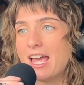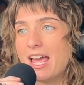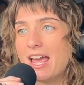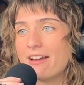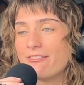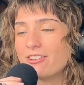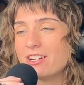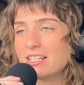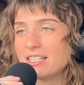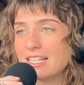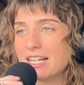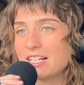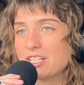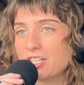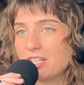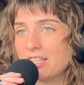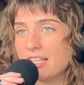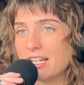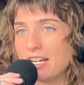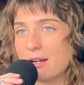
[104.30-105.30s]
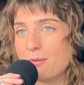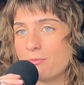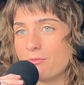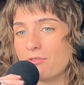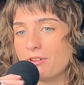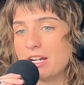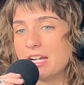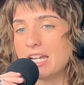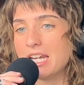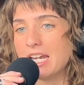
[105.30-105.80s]
every section that I'm
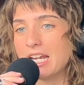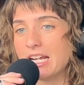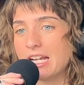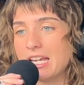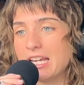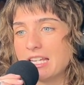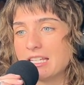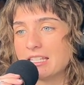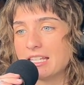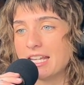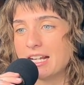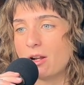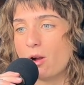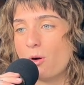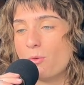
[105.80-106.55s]
reading is like